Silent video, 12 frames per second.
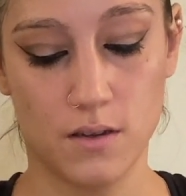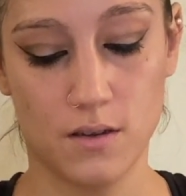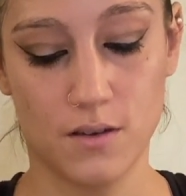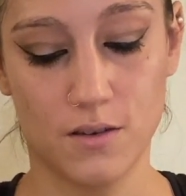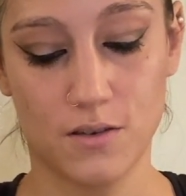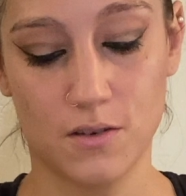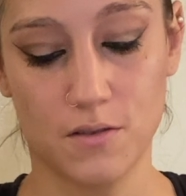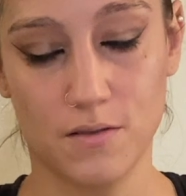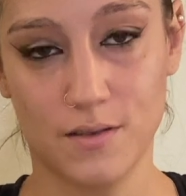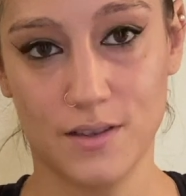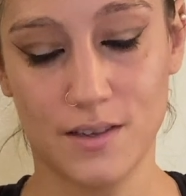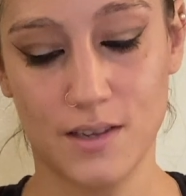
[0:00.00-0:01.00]
So
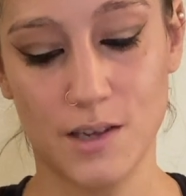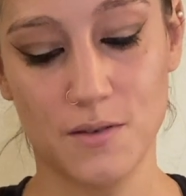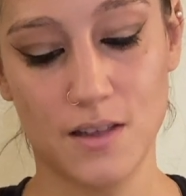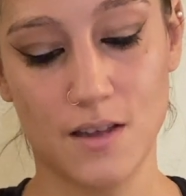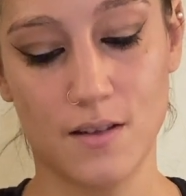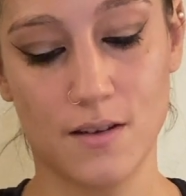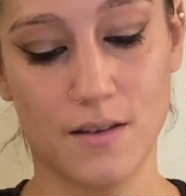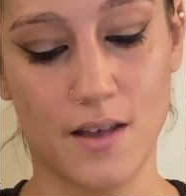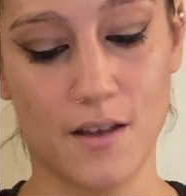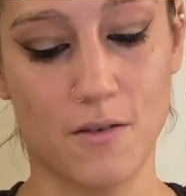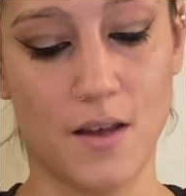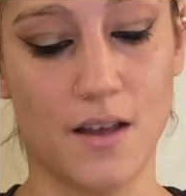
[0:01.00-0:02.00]
let's see what they look
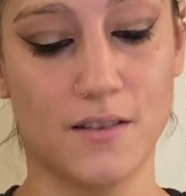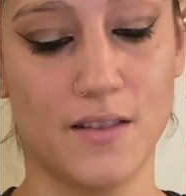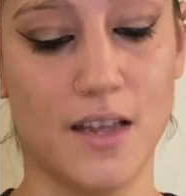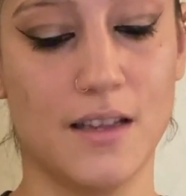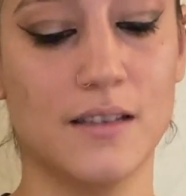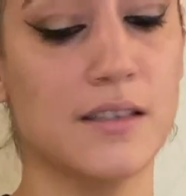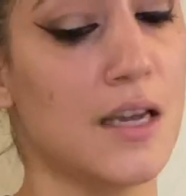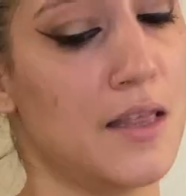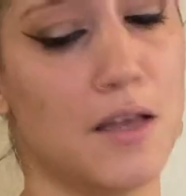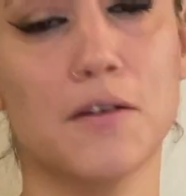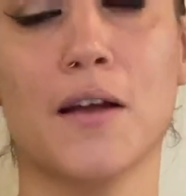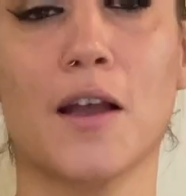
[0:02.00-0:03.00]
like. Okay, so on the inside,
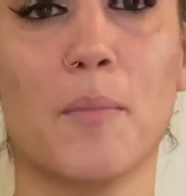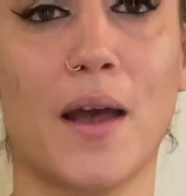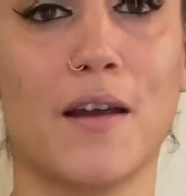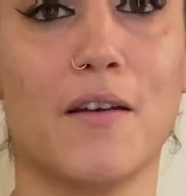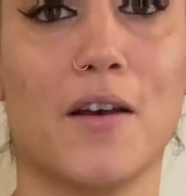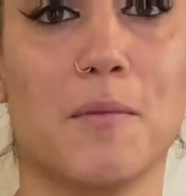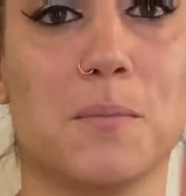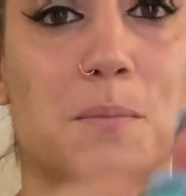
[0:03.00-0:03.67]
they look like a pack of gum.